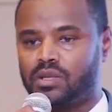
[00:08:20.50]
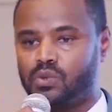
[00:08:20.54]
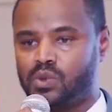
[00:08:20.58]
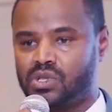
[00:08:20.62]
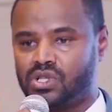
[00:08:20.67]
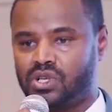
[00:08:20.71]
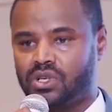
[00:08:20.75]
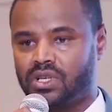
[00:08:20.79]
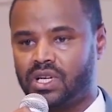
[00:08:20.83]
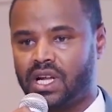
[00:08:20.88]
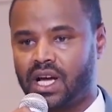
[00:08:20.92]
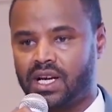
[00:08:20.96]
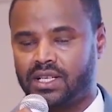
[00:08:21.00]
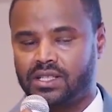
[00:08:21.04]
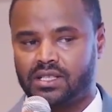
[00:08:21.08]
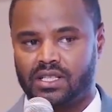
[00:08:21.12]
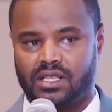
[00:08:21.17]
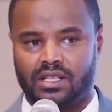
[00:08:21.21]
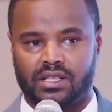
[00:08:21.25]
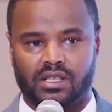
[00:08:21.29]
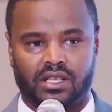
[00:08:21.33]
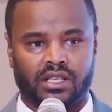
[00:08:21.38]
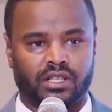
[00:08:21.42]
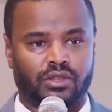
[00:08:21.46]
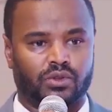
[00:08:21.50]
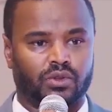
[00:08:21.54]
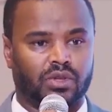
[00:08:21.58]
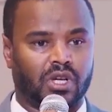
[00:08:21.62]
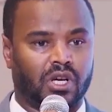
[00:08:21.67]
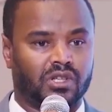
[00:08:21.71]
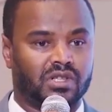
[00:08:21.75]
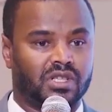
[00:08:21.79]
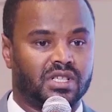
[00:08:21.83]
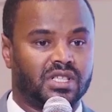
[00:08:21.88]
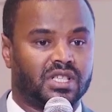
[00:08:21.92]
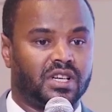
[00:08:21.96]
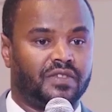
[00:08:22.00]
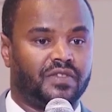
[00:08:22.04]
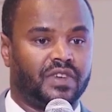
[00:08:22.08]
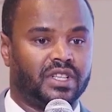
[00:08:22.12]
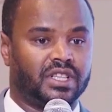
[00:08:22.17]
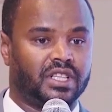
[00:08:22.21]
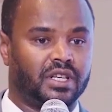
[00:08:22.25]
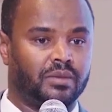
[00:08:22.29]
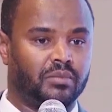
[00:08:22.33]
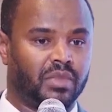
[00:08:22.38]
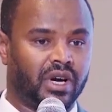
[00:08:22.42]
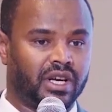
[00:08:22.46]
that was conducted in
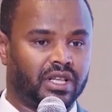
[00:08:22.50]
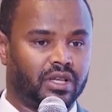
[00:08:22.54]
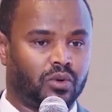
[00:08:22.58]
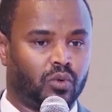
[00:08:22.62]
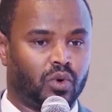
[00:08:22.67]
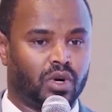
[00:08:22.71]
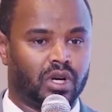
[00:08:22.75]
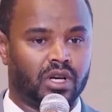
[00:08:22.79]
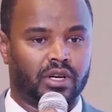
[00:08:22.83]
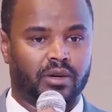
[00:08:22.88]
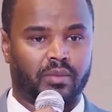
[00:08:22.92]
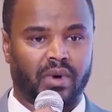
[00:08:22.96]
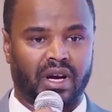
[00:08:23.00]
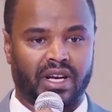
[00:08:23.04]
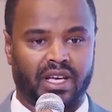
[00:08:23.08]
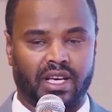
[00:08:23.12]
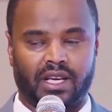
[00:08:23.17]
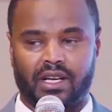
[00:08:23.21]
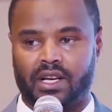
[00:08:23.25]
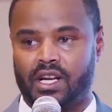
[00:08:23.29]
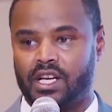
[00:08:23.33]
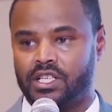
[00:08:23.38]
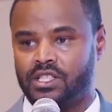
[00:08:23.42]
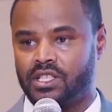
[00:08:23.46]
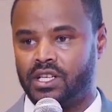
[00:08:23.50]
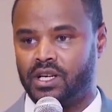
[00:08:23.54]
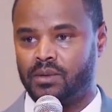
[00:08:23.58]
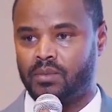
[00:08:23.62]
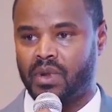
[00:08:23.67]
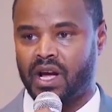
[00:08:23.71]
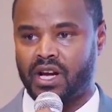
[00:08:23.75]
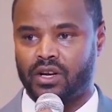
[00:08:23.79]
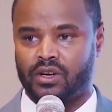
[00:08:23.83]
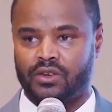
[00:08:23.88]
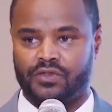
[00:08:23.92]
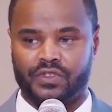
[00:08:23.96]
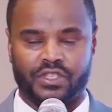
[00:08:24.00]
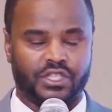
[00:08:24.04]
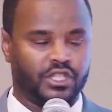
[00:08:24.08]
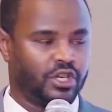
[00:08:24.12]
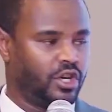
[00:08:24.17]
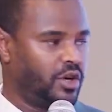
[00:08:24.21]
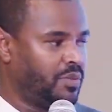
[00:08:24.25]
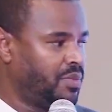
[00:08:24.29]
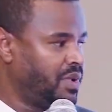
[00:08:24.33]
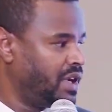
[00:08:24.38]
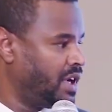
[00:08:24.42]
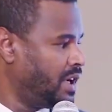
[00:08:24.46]
2017 by the World Bank and National Bank of
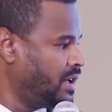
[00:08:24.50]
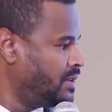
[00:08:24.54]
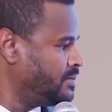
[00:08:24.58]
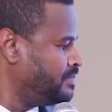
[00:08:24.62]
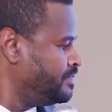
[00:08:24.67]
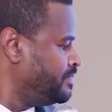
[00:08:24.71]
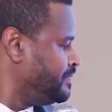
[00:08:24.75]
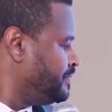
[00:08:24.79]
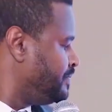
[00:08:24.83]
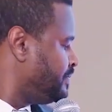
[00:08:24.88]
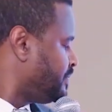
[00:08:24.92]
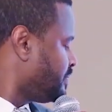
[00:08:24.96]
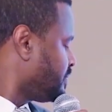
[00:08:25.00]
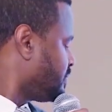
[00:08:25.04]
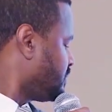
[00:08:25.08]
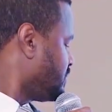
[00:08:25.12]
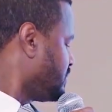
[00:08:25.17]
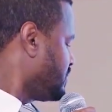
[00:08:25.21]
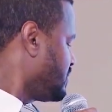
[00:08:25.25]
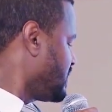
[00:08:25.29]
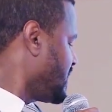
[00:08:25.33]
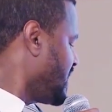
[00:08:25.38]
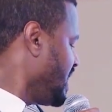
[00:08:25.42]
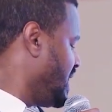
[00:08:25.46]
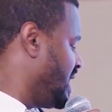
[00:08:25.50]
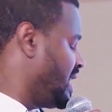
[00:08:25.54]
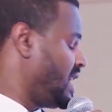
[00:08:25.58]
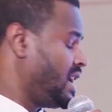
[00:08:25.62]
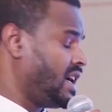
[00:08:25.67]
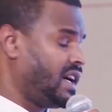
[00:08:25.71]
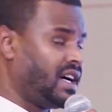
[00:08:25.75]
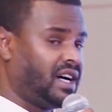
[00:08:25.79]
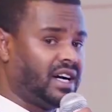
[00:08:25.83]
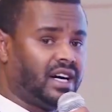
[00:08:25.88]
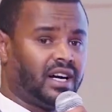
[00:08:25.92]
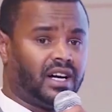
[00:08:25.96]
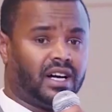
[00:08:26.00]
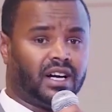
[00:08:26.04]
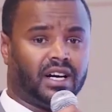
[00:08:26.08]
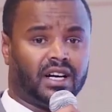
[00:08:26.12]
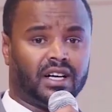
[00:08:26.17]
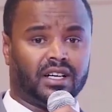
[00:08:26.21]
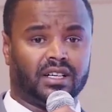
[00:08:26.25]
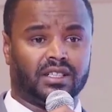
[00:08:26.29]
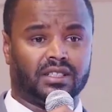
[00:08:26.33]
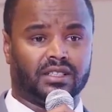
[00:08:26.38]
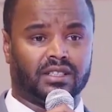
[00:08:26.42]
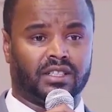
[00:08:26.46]
Ethiopia,
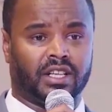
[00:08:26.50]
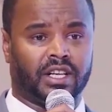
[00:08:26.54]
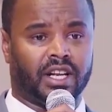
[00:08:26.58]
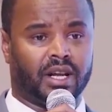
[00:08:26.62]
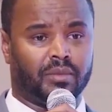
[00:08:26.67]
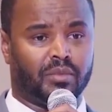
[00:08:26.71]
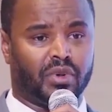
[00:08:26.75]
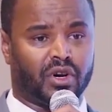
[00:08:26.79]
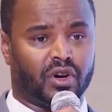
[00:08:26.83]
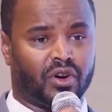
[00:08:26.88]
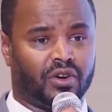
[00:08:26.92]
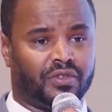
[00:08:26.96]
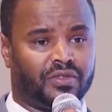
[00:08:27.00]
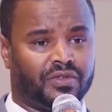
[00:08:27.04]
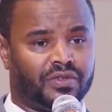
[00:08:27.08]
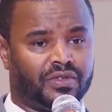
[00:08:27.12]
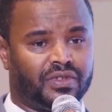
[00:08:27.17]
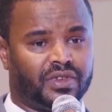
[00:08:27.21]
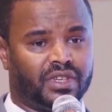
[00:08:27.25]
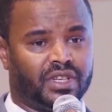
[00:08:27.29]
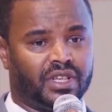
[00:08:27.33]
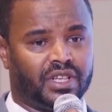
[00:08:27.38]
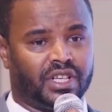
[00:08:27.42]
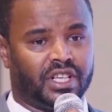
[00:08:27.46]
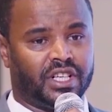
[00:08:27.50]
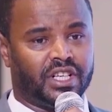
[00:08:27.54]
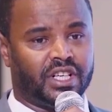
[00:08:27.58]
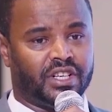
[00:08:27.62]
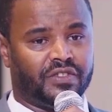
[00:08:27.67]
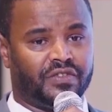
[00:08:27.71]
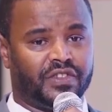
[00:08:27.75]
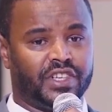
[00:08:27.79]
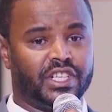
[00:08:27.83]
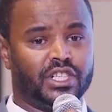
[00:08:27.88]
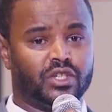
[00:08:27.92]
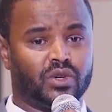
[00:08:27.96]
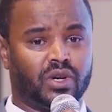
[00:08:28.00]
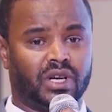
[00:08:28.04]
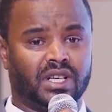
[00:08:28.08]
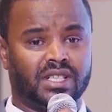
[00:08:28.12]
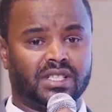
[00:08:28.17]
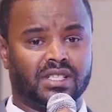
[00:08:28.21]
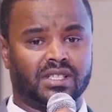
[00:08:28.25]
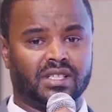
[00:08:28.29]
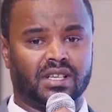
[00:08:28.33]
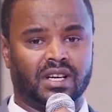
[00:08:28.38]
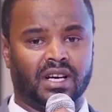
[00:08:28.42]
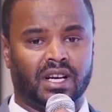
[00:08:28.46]
the number of
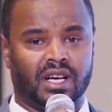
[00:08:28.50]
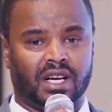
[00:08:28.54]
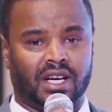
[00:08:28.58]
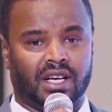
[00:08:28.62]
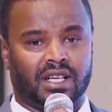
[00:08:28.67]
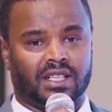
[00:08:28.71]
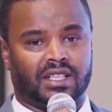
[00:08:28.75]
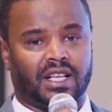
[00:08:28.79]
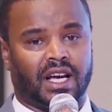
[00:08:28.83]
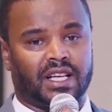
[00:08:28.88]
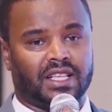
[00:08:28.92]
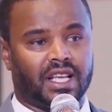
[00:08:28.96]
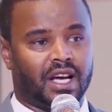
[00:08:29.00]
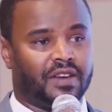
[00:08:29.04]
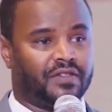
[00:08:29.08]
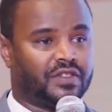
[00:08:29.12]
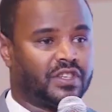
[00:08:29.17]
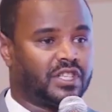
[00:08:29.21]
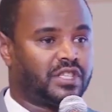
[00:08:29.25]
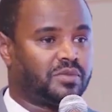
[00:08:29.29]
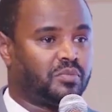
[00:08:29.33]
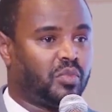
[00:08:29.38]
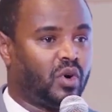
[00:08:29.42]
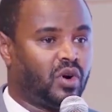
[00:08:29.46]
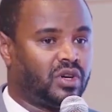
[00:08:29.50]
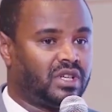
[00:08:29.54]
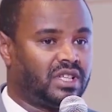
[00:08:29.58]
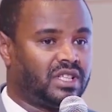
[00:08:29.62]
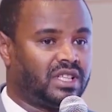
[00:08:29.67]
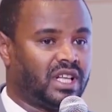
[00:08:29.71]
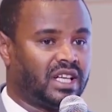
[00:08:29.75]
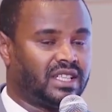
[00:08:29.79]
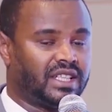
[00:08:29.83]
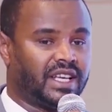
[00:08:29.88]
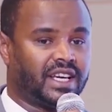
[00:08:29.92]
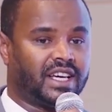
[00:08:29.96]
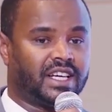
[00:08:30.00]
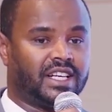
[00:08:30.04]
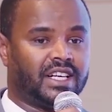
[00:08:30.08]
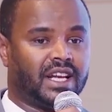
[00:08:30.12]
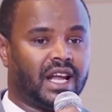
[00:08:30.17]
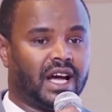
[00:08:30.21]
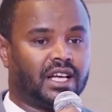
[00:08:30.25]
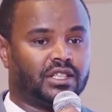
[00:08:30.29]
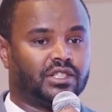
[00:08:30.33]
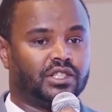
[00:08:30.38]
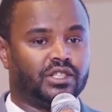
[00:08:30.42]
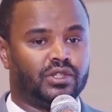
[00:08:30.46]
individuals that have responded that they
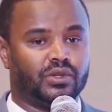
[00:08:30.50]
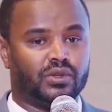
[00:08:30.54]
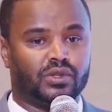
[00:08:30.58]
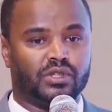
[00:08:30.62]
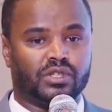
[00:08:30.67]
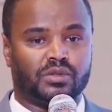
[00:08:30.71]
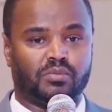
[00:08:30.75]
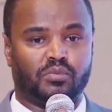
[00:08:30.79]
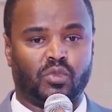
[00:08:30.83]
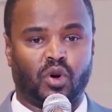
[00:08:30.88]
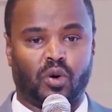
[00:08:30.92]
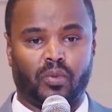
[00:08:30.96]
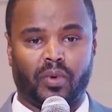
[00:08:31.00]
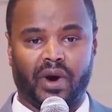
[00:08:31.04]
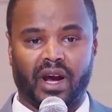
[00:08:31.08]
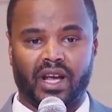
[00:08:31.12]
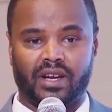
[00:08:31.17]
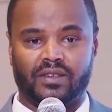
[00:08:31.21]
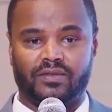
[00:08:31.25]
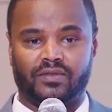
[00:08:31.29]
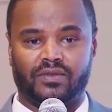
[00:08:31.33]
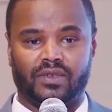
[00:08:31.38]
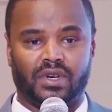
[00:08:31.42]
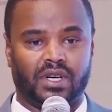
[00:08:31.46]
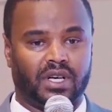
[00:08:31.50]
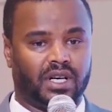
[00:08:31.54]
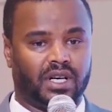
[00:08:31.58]
cannot use mobile